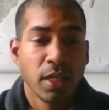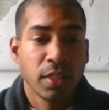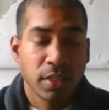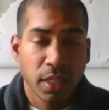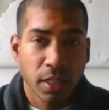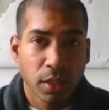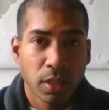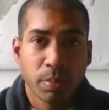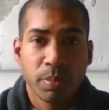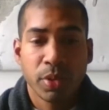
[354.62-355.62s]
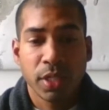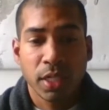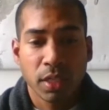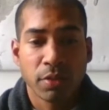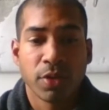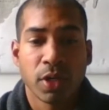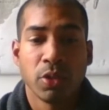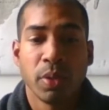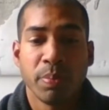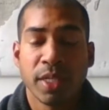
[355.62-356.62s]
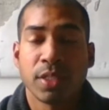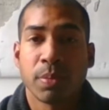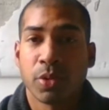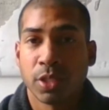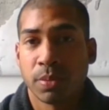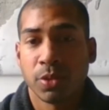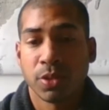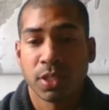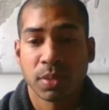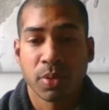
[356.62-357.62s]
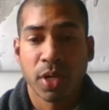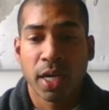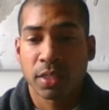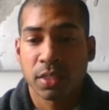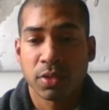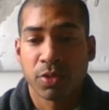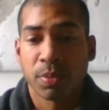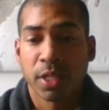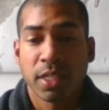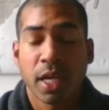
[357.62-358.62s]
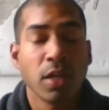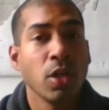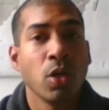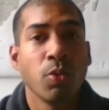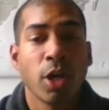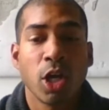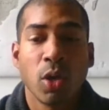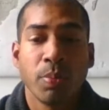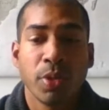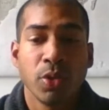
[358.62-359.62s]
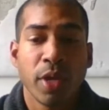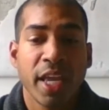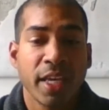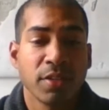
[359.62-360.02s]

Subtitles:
Still, putting in the following basic principles into practice from the get-go will help you handle